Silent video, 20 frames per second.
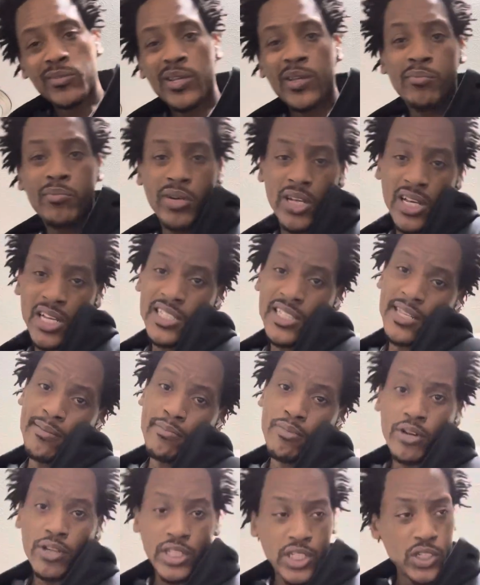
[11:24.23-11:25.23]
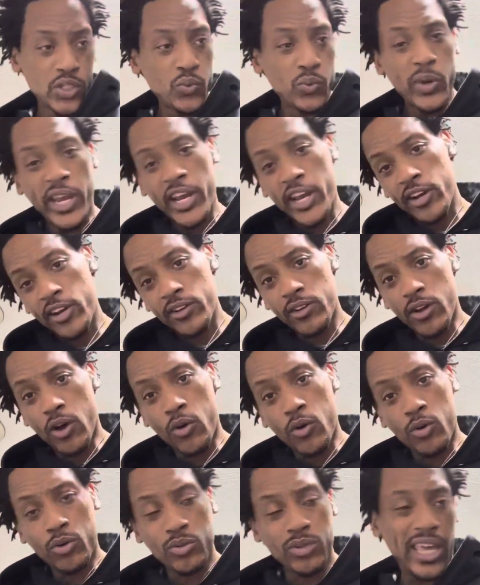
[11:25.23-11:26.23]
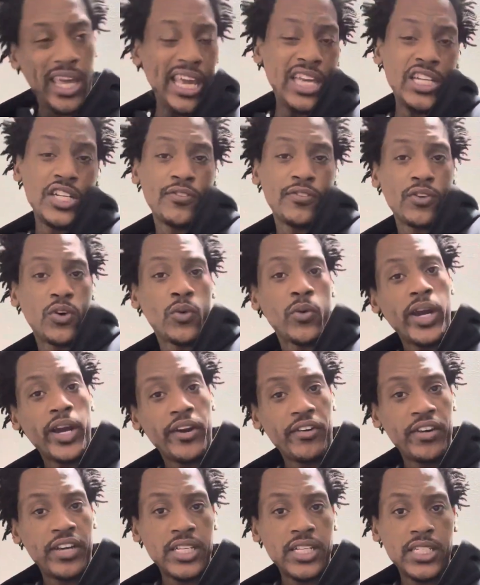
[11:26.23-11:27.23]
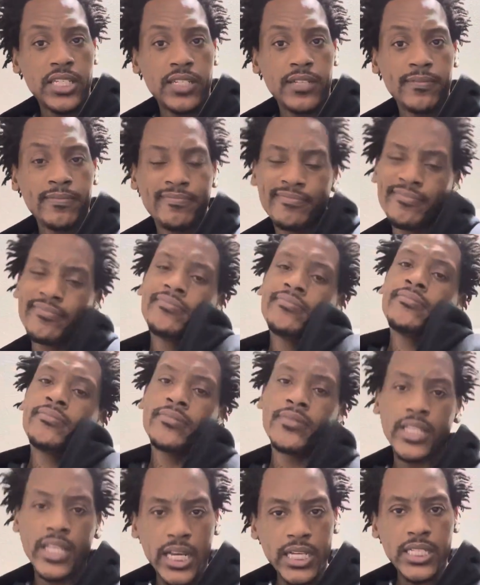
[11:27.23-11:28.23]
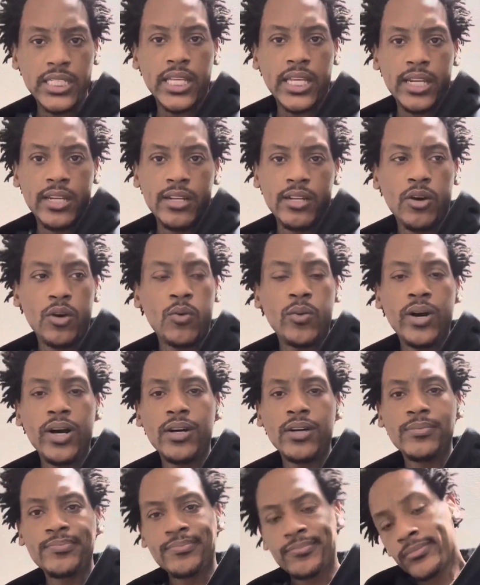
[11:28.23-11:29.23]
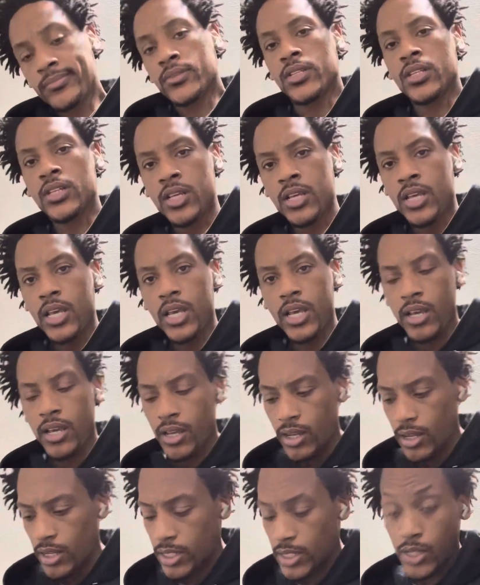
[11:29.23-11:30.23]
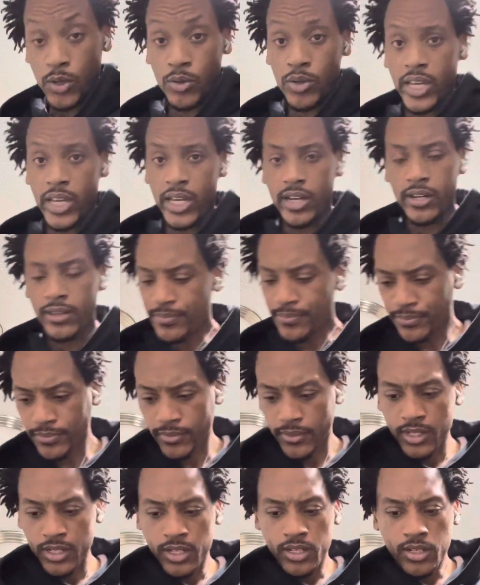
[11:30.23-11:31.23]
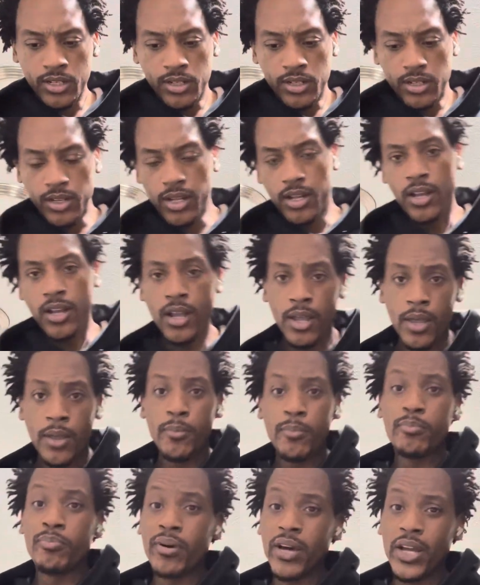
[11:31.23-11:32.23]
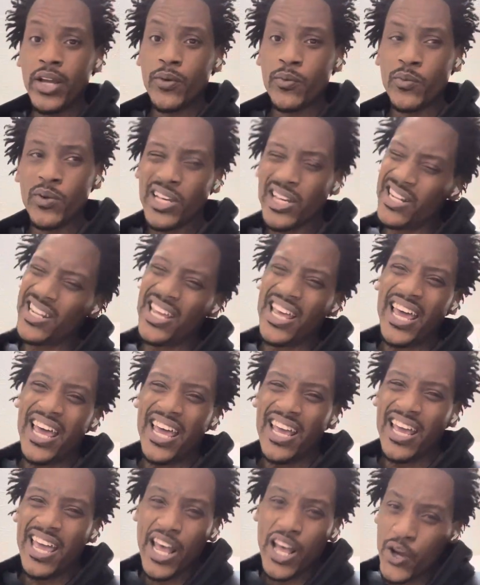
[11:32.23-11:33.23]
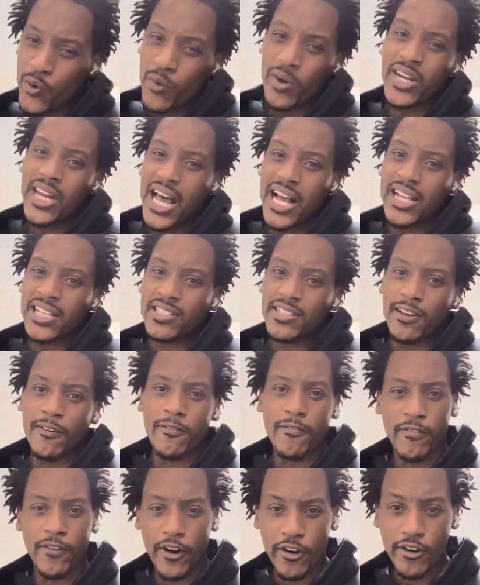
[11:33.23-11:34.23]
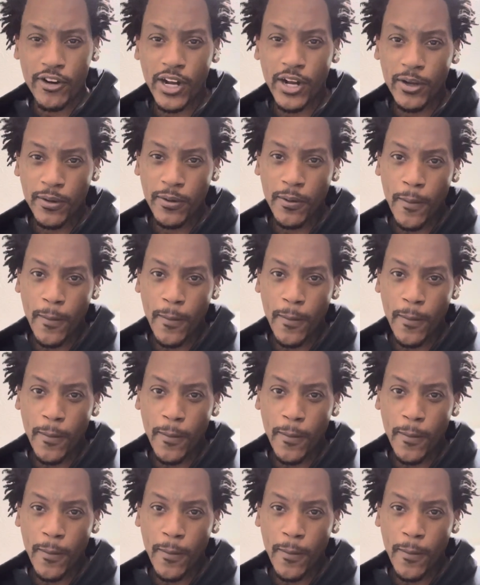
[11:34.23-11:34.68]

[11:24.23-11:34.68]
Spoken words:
Because they brought this weird old age of Aquarius in. Yeah, I said it. Oh well. Don't care. But we in the equinox of Virgo.